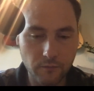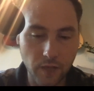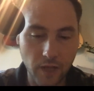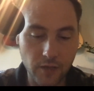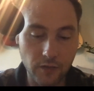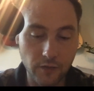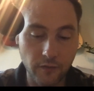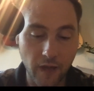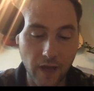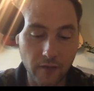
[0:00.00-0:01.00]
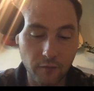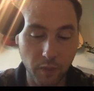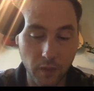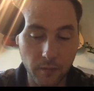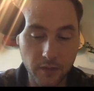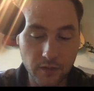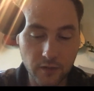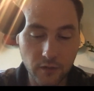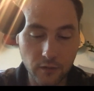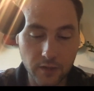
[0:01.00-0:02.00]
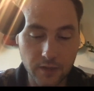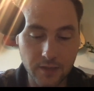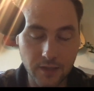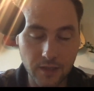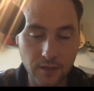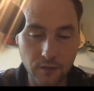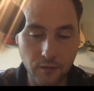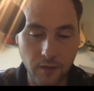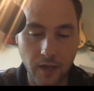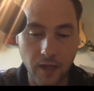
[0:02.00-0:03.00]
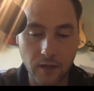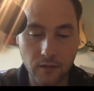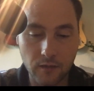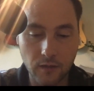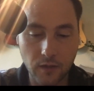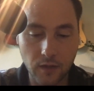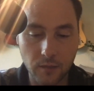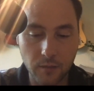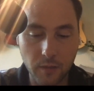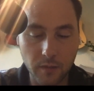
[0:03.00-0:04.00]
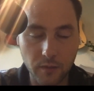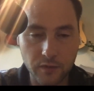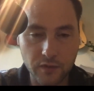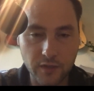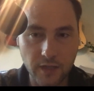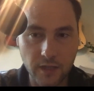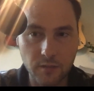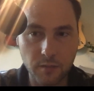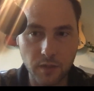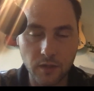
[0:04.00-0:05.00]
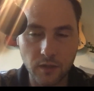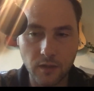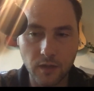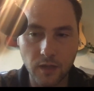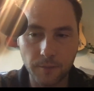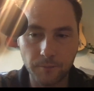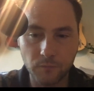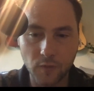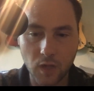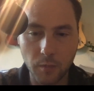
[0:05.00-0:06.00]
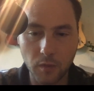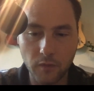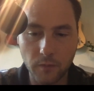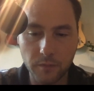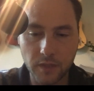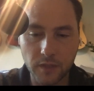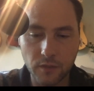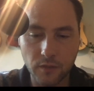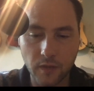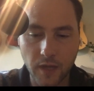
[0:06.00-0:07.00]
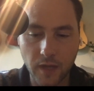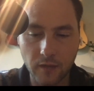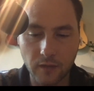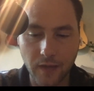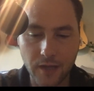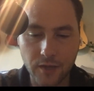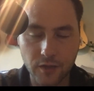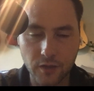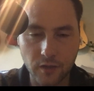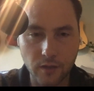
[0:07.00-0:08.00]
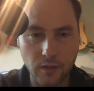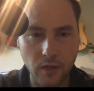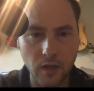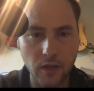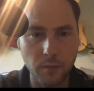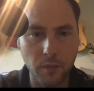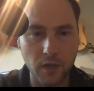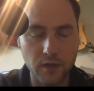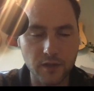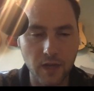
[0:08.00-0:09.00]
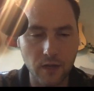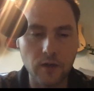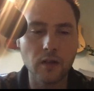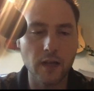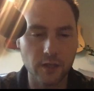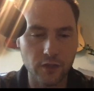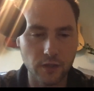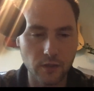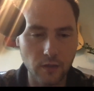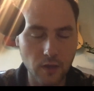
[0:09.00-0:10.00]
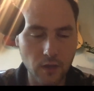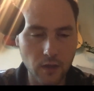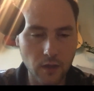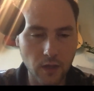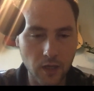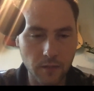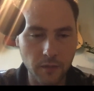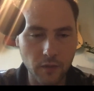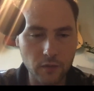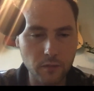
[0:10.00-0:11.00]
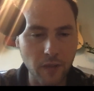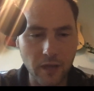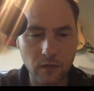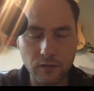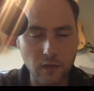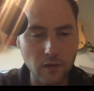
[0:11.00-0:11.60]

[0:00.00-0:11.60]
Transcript: Actually, 5 bourbon distilleries did do that. Maybe it was 6, but a couple of them did do that last year. The Bardstown collection, and those bottles are